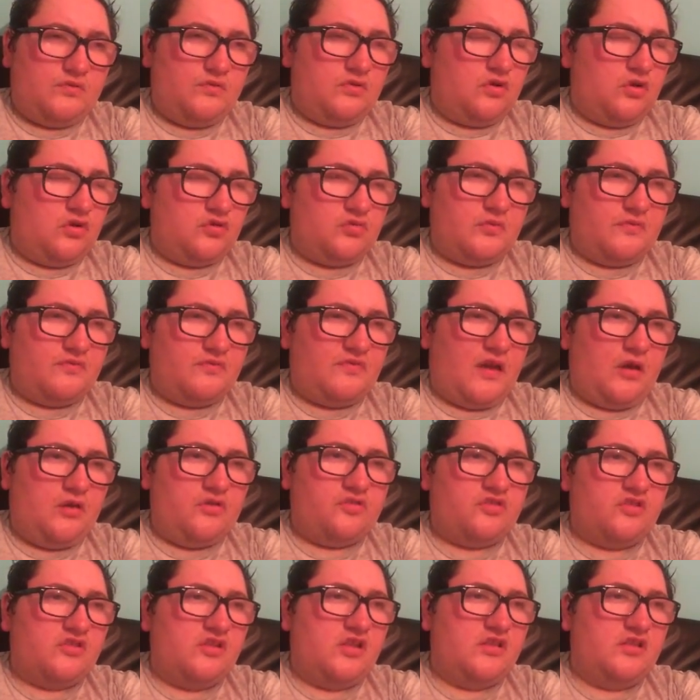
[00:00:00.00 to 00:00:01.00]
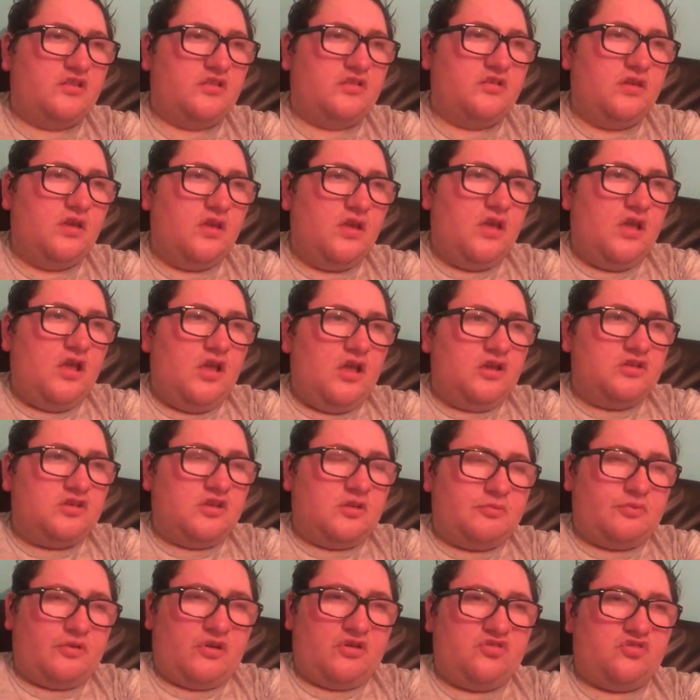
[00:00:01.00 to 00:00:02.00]
because with counselling,
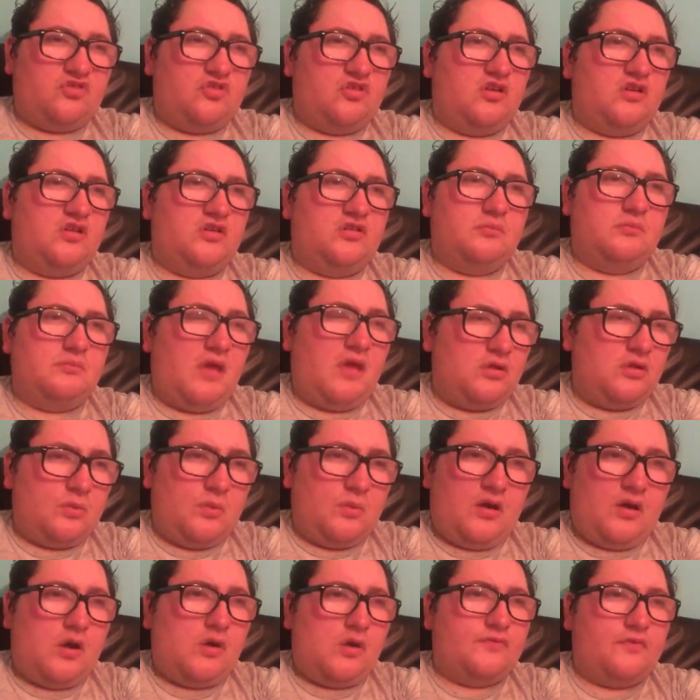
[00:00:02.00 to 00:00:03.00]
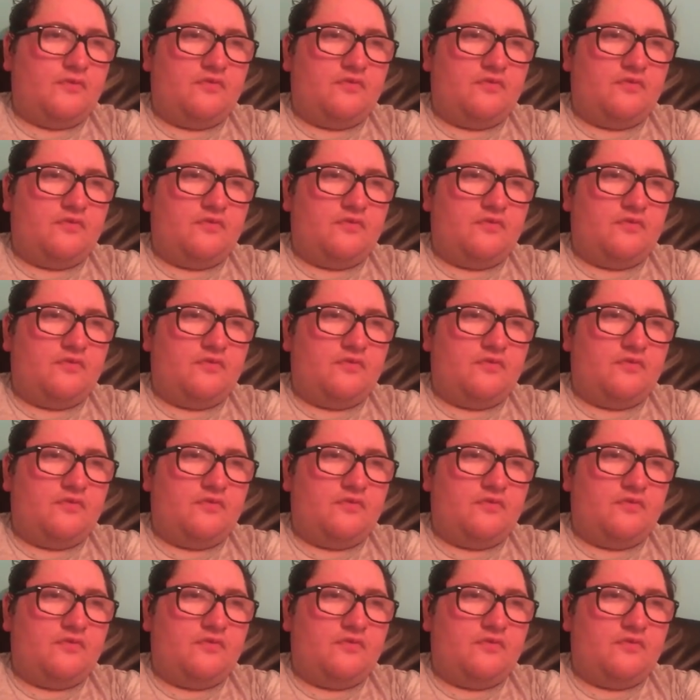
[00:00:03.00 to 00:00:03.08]
depression, mental health,